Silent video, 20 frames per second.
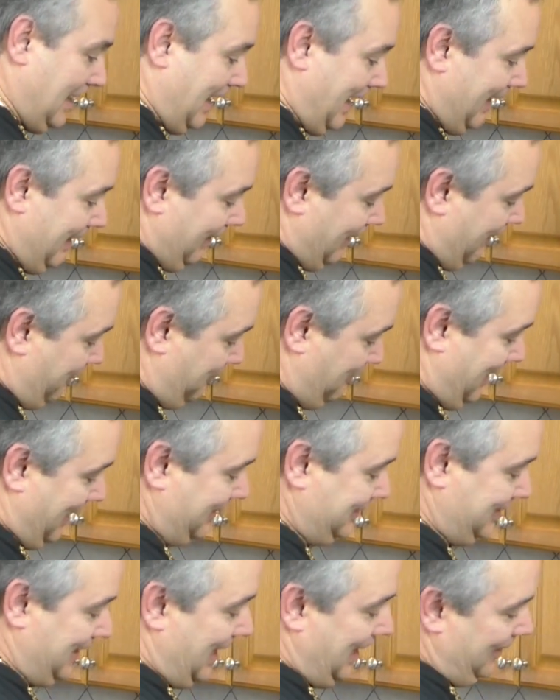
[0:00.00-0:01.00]
I love
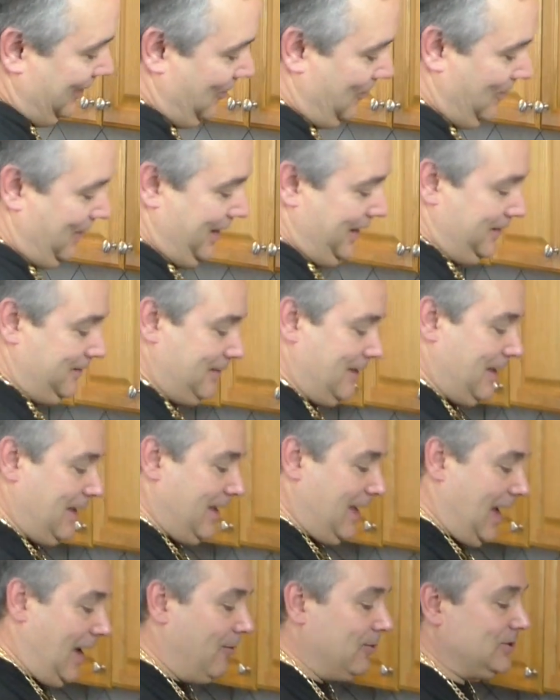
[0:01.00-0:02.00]
Marsala wine.
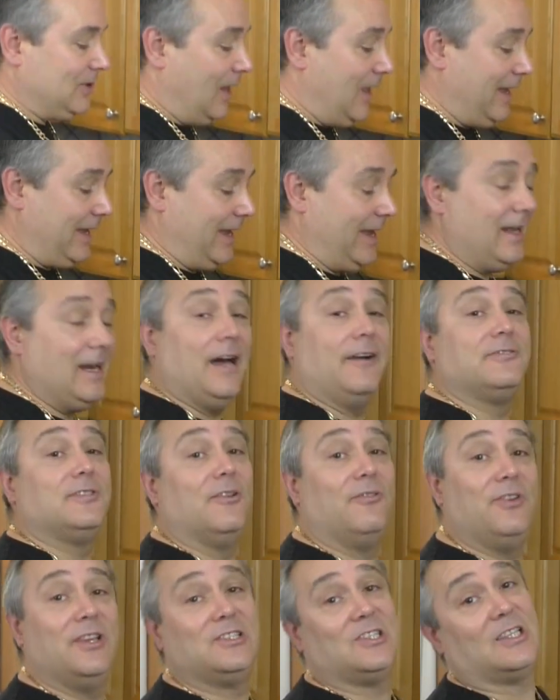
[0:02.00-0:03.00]
I was lucky enough
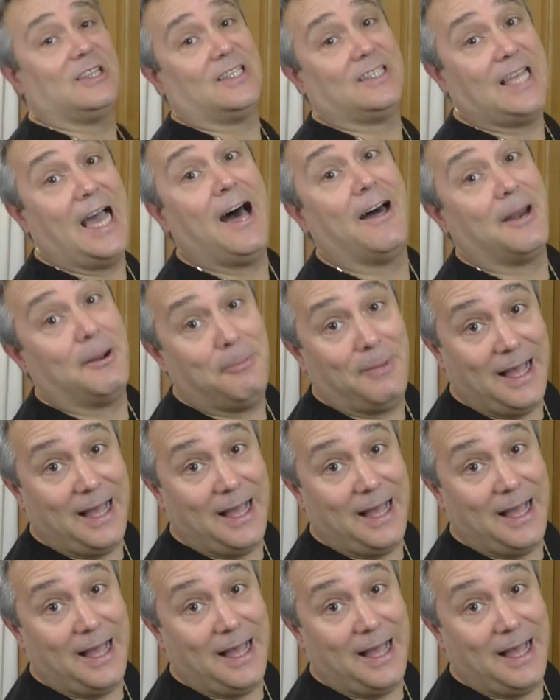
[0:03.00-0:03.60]
to visit the town of